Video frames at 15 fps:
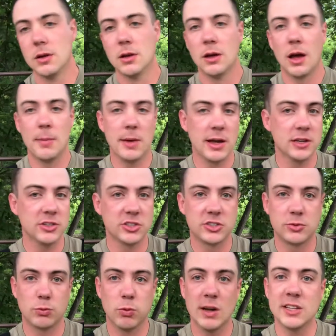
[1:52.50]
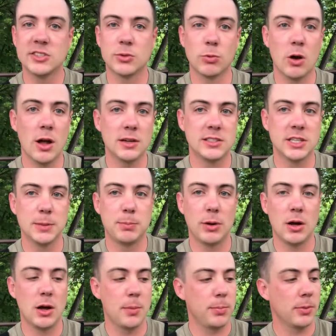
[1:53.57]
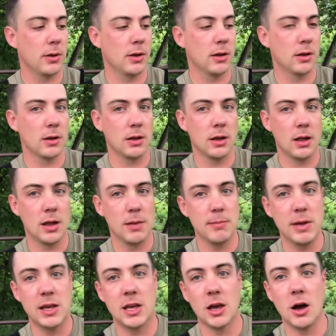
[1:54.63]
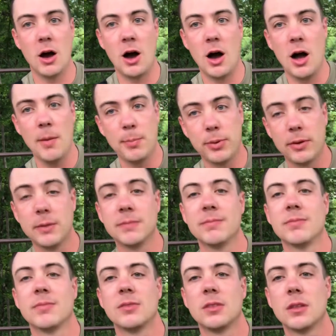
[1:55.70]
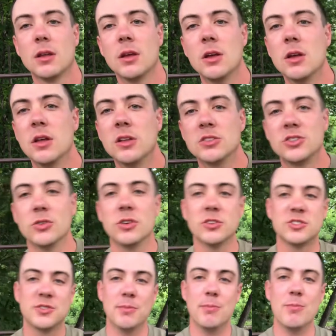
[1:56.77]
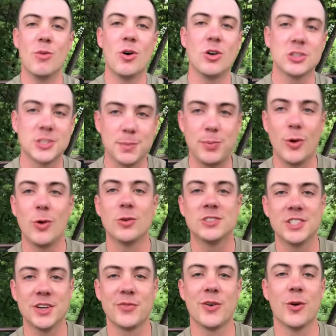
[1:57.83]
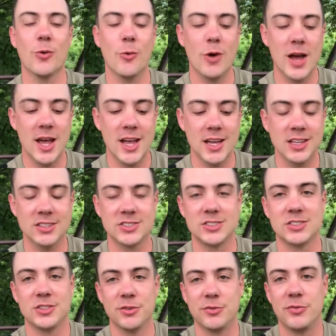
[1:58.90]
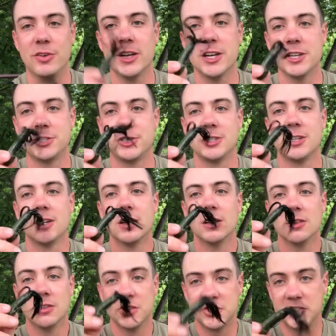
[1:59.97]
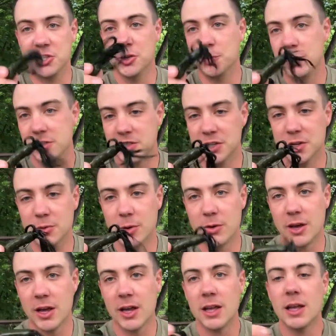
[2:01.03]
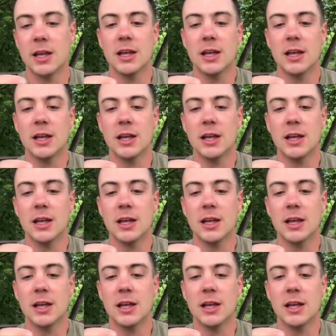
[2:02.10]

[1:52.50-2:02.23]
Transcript: I might just raise the rod tip up and make it hop. So there's multiple different ways to fish the stupid tube, okay?